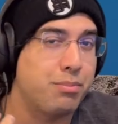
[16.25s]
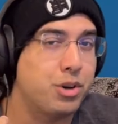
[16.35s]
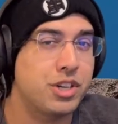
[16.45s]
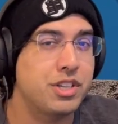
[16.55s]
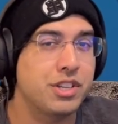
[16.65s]

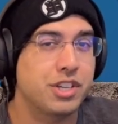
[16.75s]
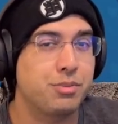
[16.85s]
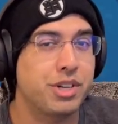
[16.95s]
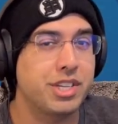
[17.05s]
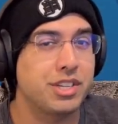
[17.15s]
personal
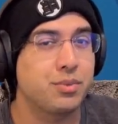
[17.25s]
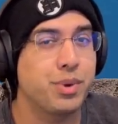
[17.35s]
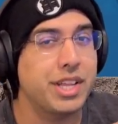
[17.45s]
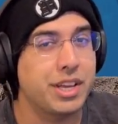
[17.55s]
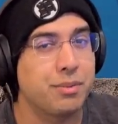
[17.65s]
experiences
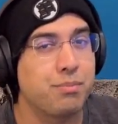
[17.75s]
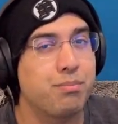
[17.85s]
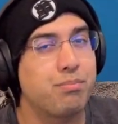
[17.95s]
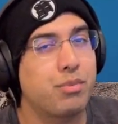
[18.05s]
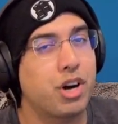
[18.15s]
with him,
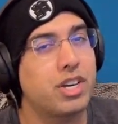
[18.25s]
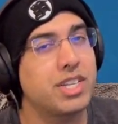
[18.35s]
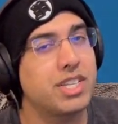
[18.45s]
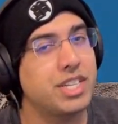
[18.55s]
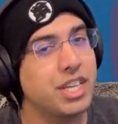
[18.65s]

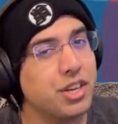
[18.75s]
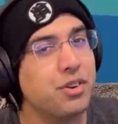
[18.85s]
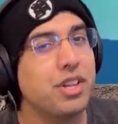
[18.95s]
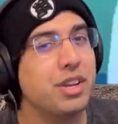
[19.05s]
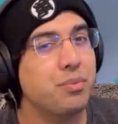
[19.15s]

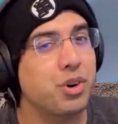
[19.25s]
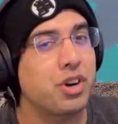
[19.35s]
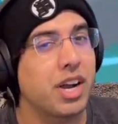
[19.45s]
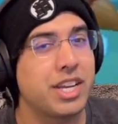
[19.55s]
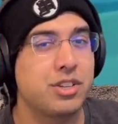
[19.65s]
particularly
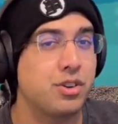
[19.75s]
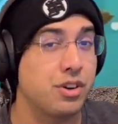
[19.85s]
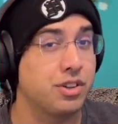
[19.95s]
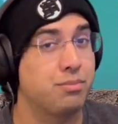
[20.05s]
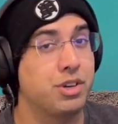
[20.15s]
where I
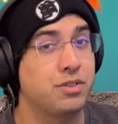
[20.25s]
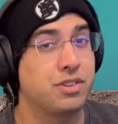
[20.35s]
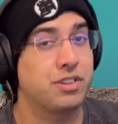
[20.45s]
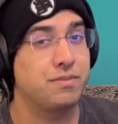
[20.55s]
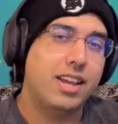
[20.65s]
struggled the
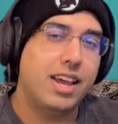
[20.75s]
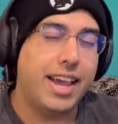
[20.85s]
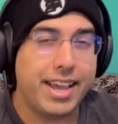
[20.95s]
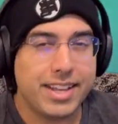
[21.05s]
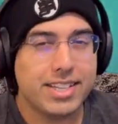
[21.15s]
most.
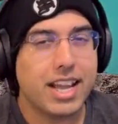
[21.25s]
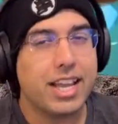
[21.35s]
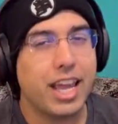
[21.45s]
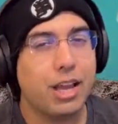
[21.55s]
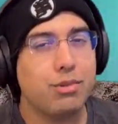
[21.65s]
And
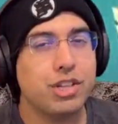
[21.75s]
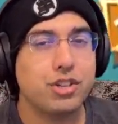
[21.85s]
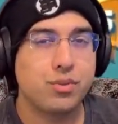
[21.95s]
I came to this